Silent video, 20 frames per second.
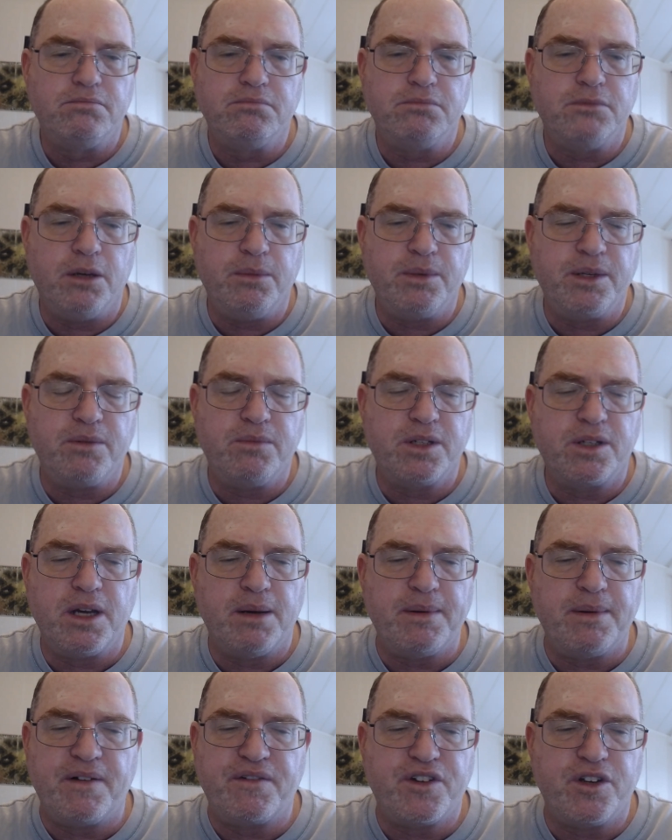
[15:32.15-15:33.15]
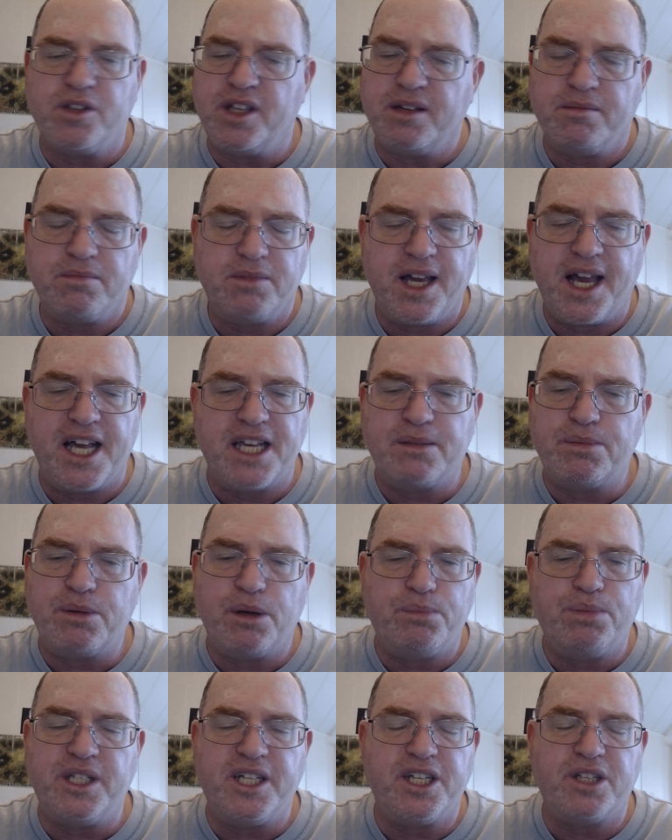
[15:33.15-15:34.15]
Nobody would come after you. The, the
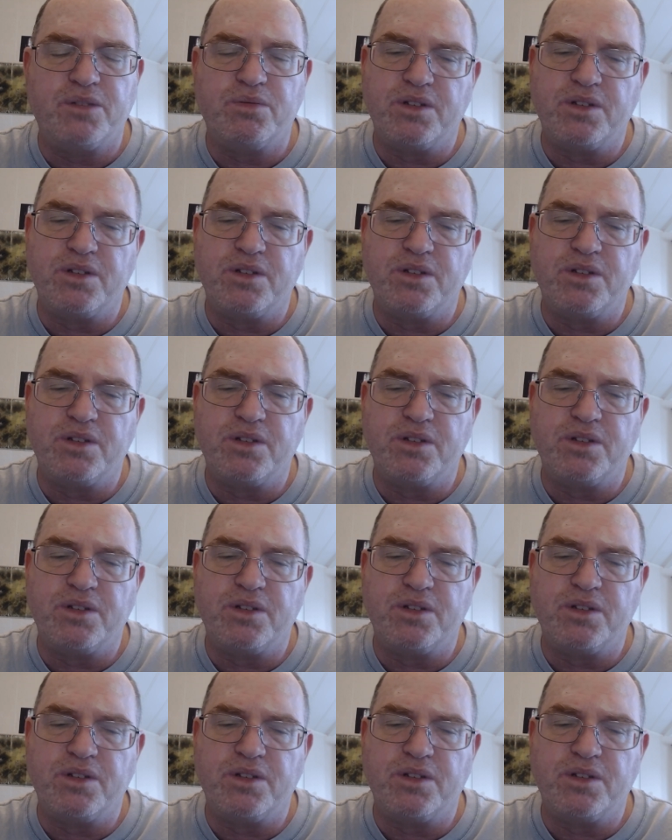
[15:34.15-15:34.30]
Hasbro police